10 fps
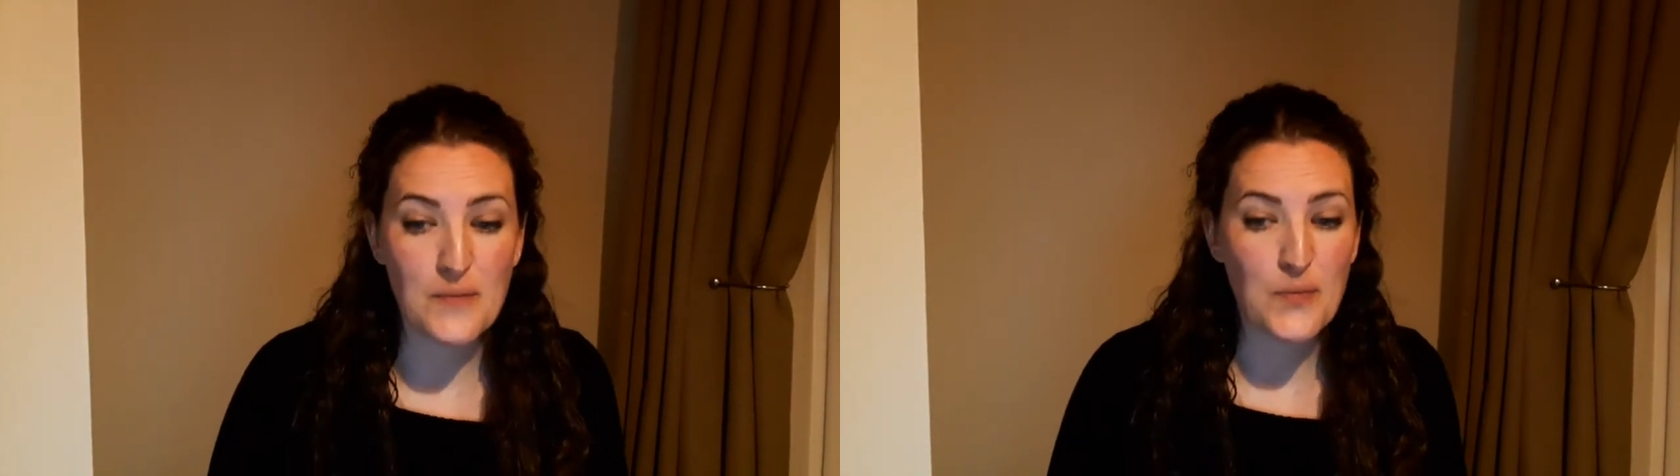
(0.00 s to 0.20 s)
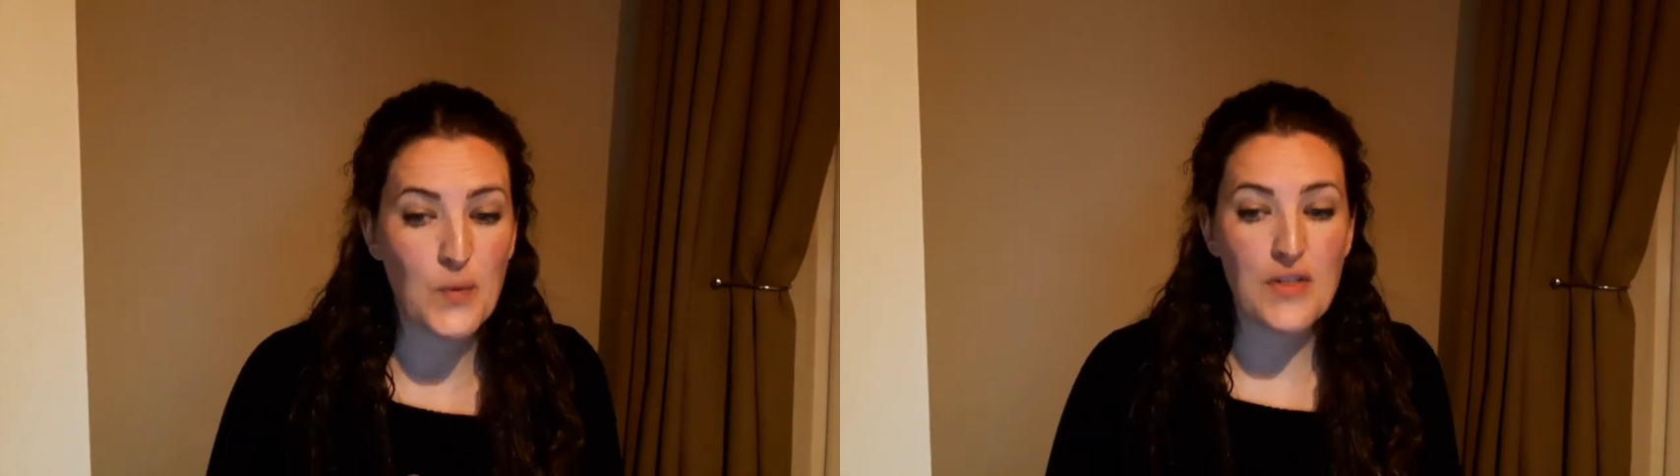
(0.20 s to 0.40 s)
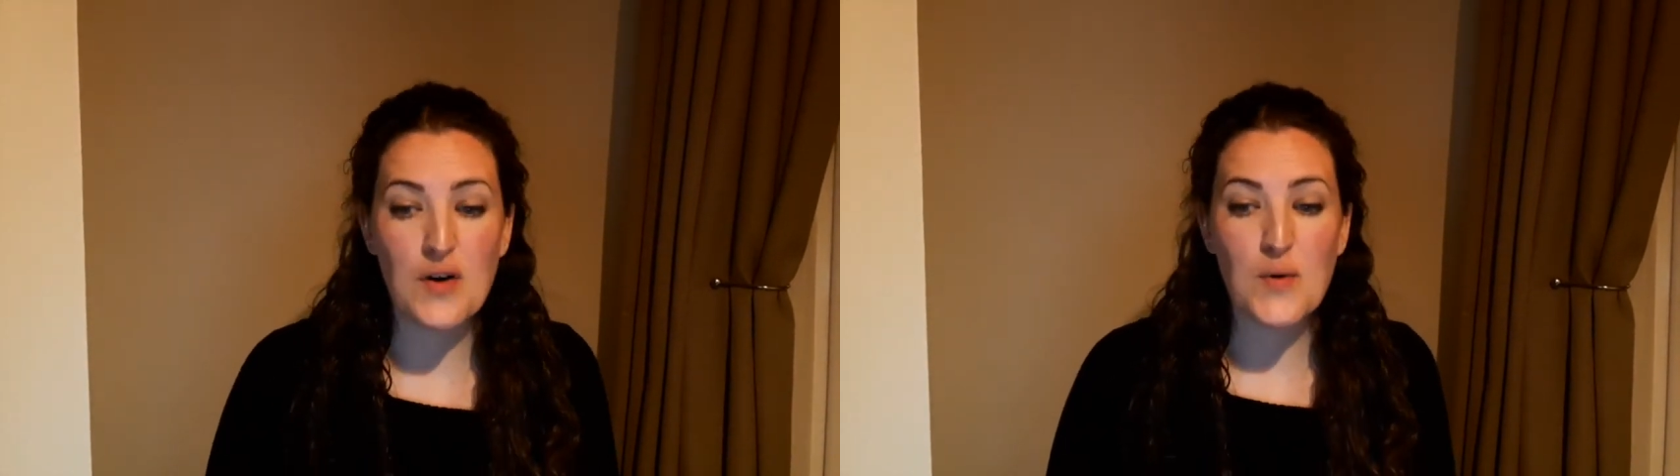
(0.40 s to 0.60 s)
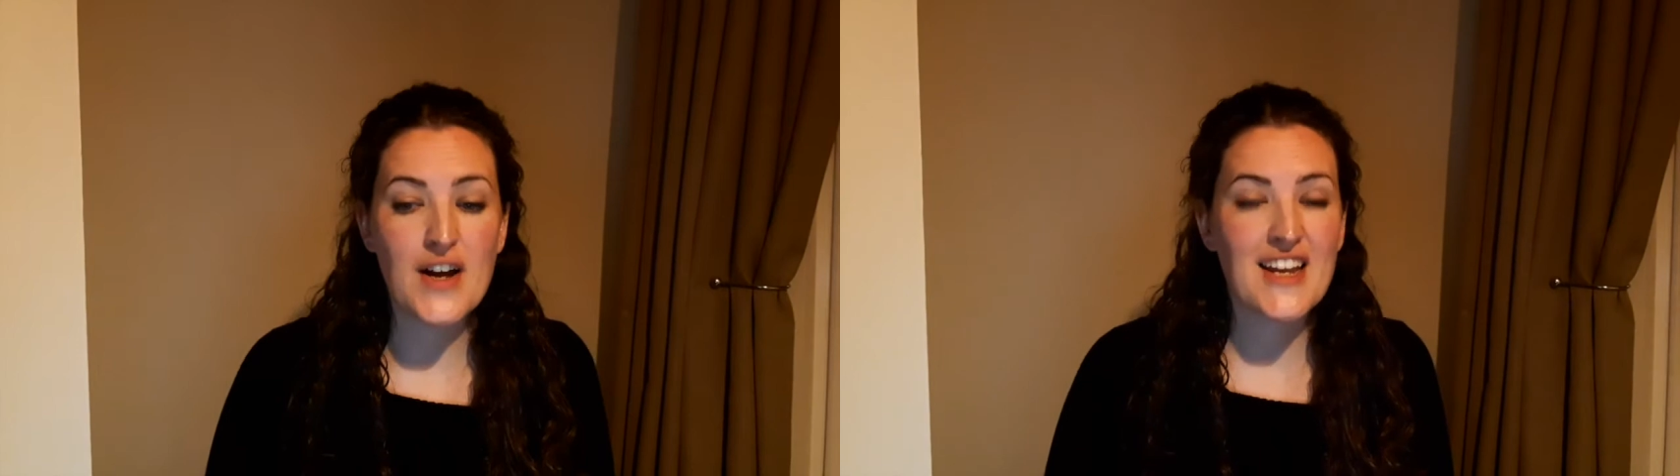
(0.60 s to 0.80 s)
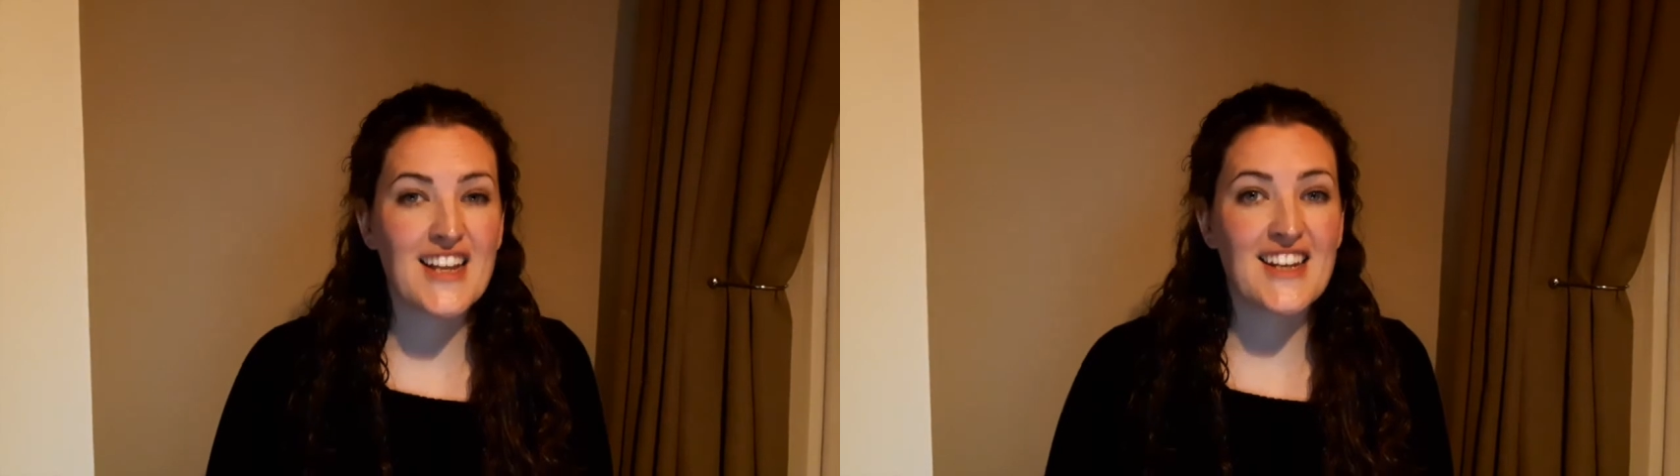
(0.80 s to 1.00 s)
with our
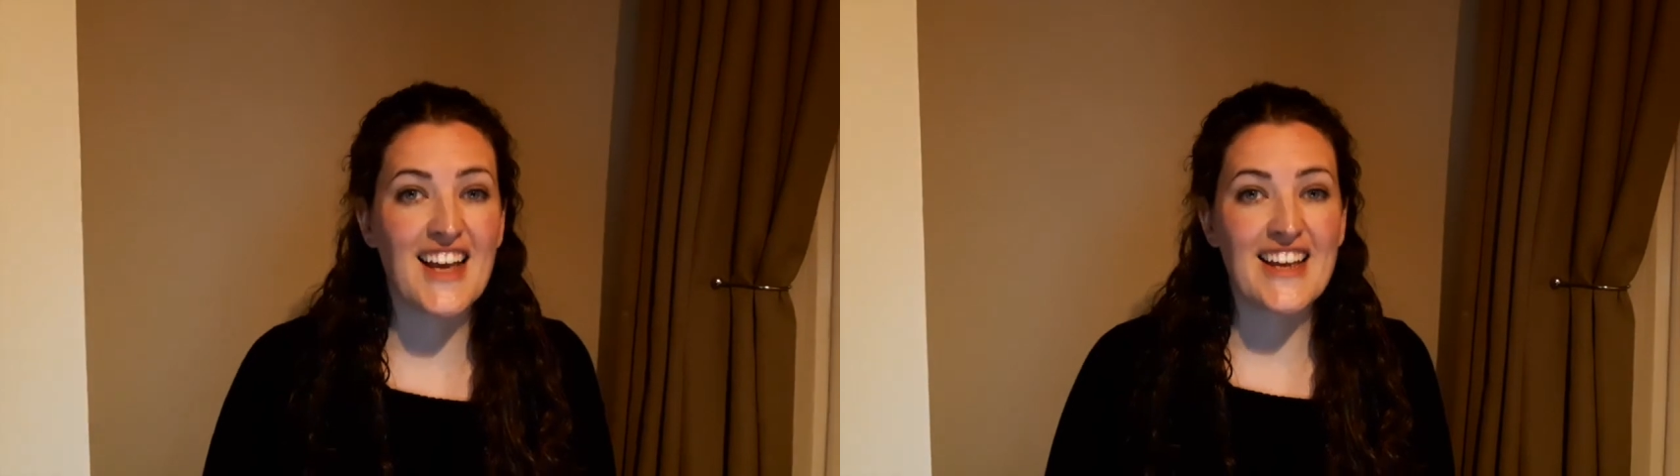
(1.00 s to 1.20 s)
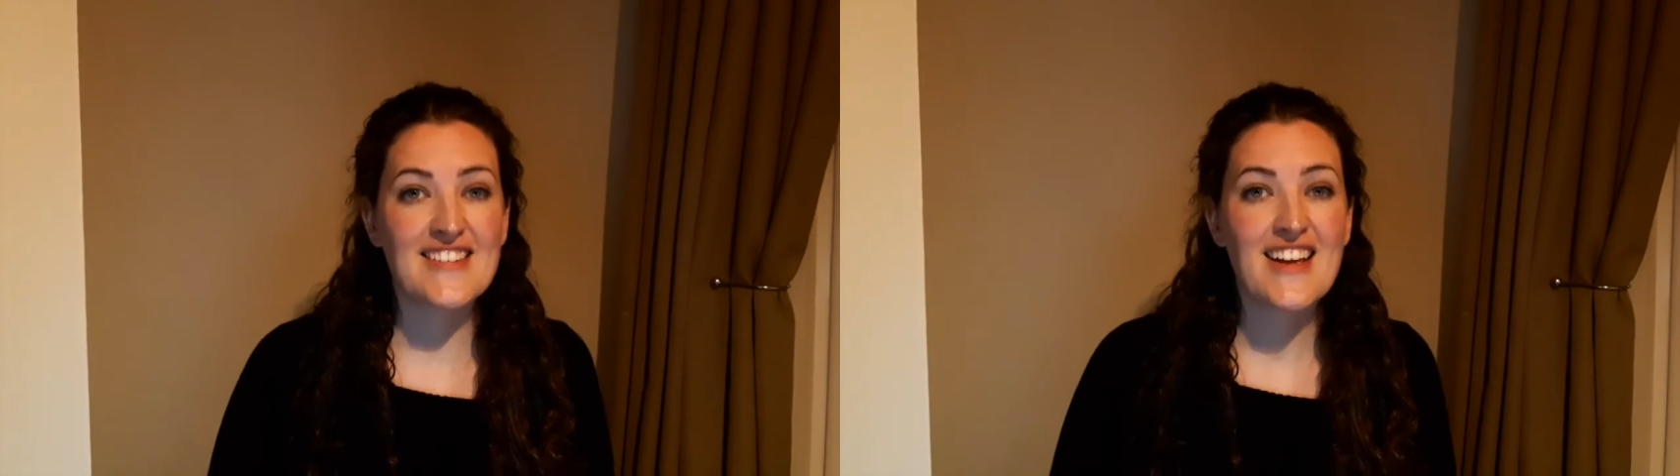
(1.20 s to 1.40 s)
working days,